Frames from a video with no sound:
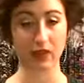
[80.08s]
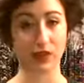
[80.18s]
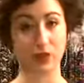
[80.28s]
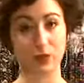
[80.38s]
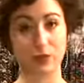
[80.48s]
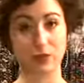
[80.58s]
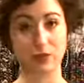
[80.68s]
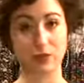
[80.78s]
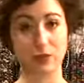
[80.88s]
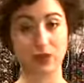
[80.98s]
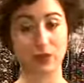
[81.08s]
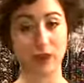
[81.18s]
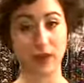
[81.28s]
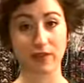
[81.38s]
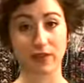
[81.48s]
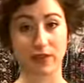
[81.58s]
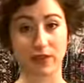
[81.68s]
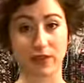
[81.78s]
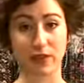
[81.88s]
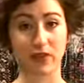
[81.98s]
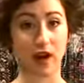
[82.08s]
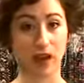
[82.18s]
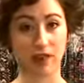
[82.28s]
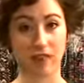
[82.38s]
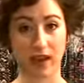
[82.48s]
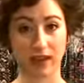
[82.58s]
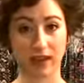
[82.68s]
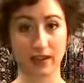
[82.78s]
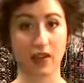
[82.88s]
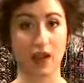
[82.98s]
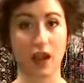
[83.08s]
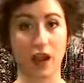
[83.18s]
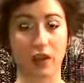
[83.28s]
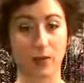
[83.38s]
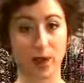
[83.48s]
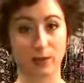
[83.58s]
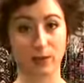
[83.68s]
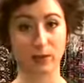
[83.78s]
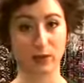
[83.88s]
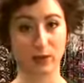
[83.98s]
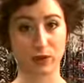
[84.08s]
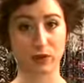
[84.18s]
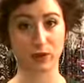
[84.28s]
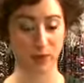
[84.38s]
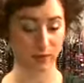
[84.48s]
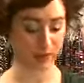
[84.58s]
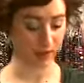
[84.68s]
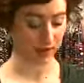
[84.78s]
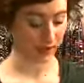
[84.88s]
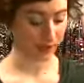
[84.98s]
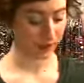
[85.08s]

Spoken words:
The tools we do have available online at our Mama's Minerals website,